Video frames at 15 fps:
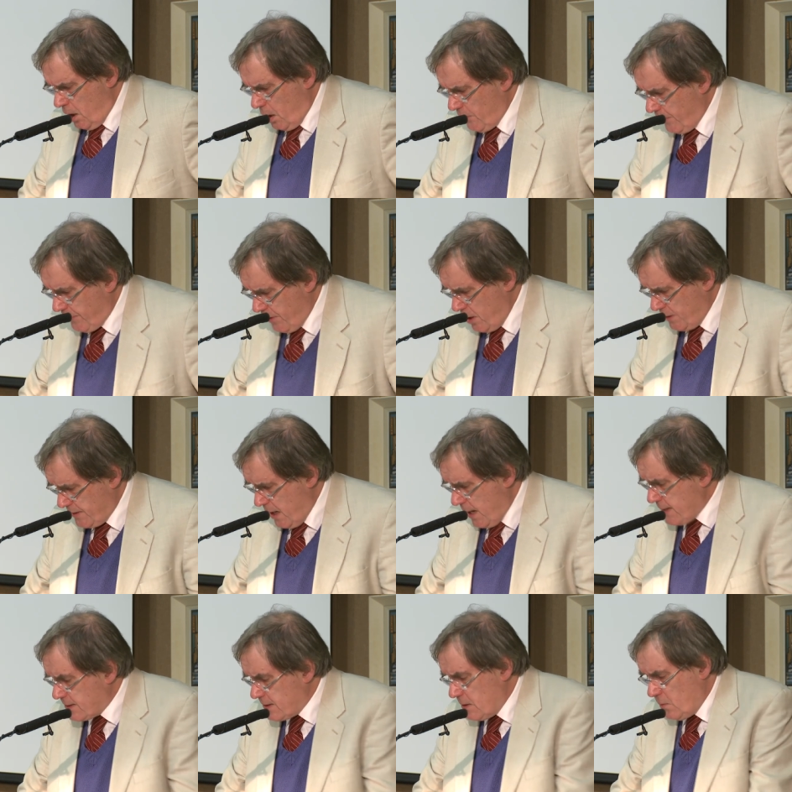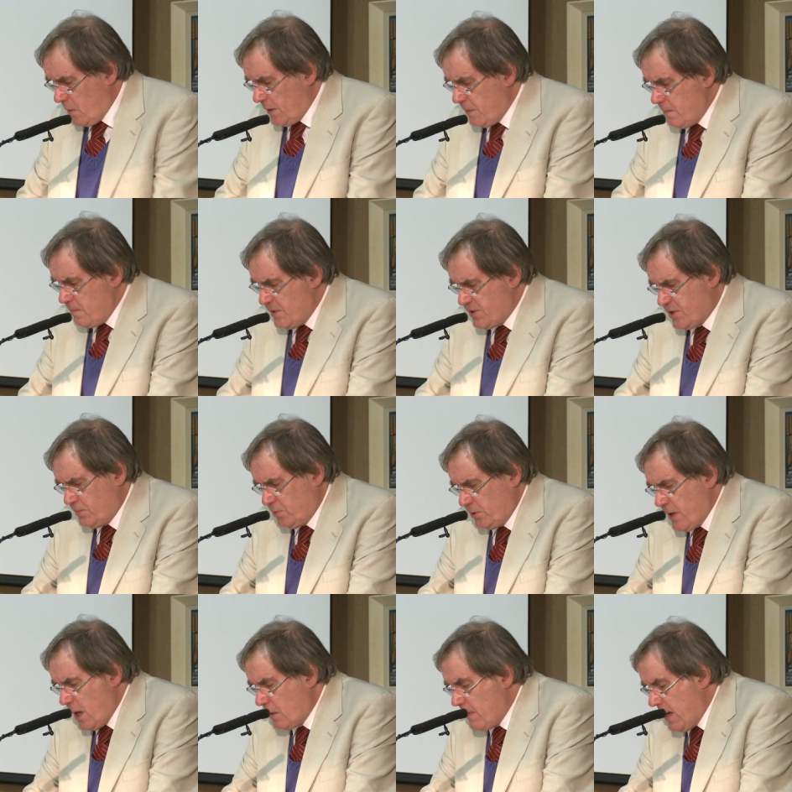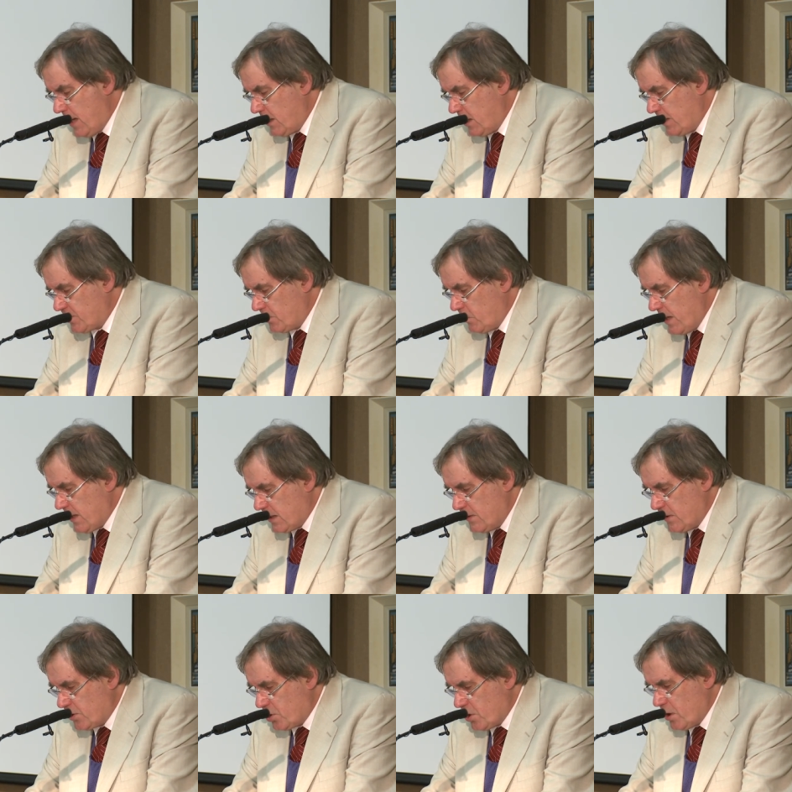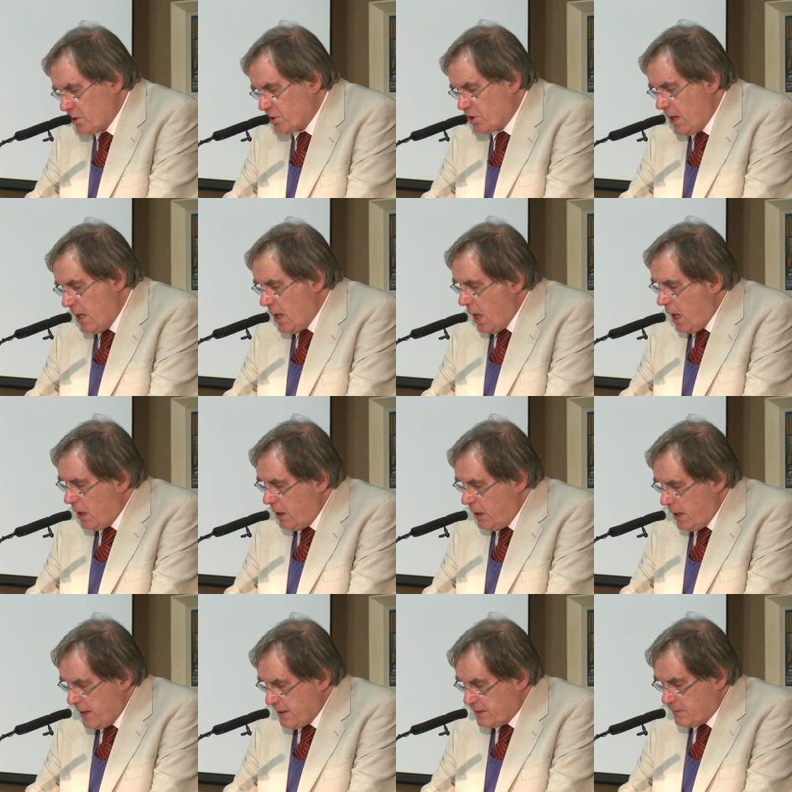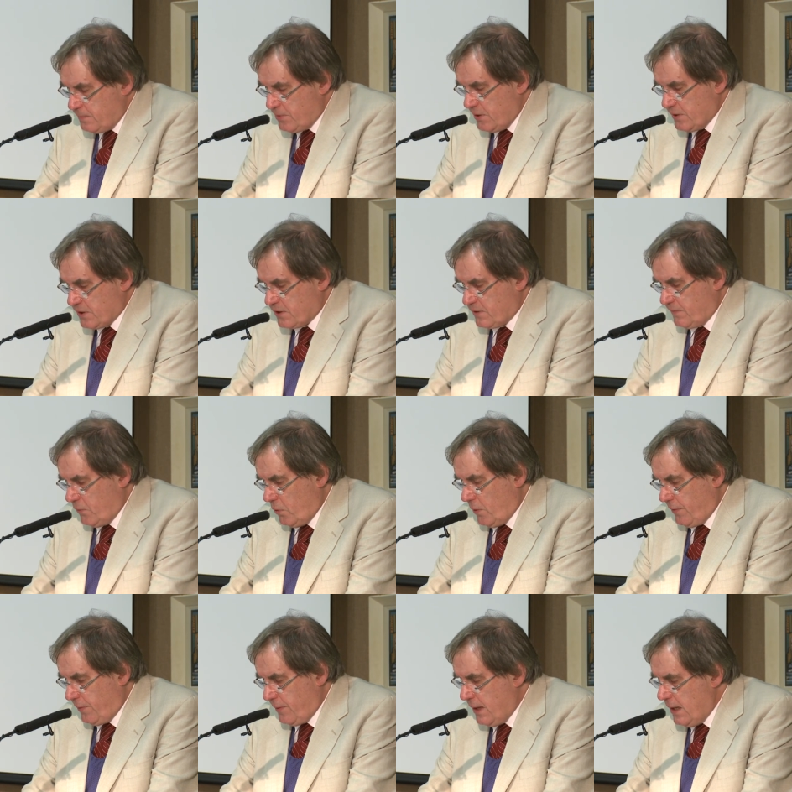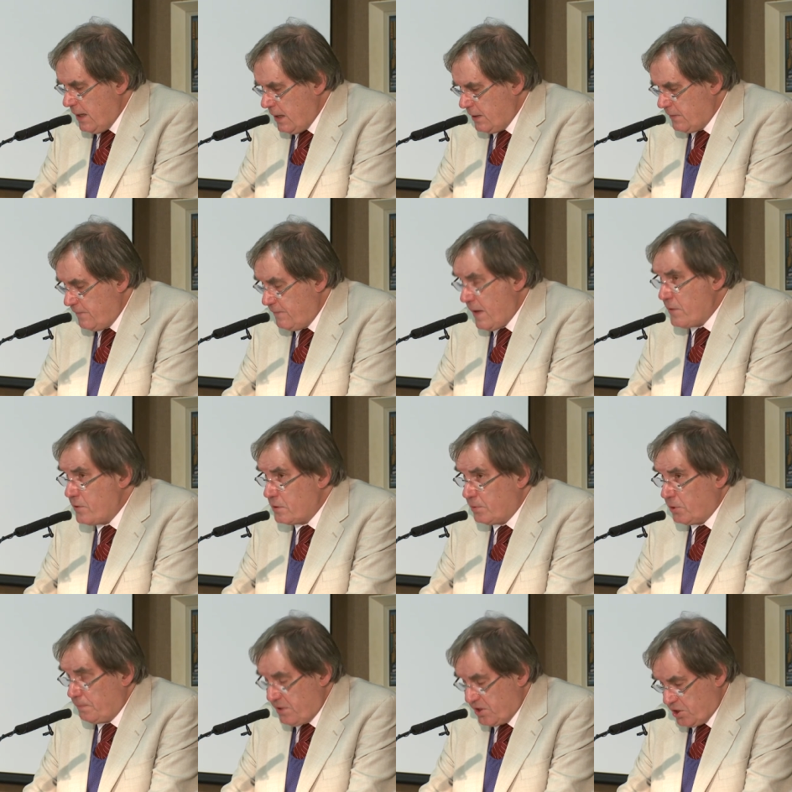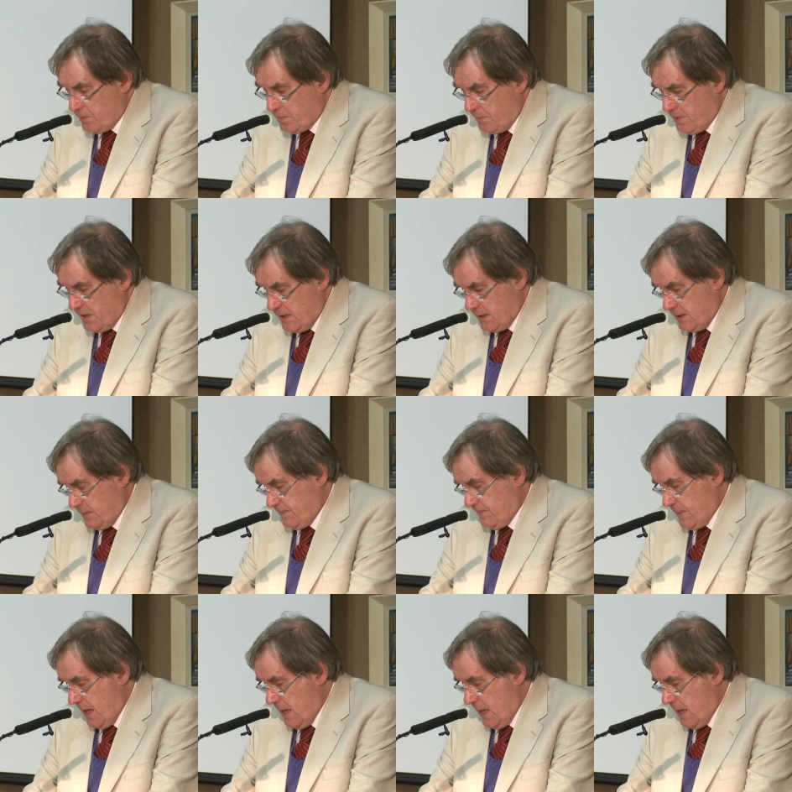On the third night, while the miserable young man lies awake in the church, a light bursts forth and a venerable bishop appears.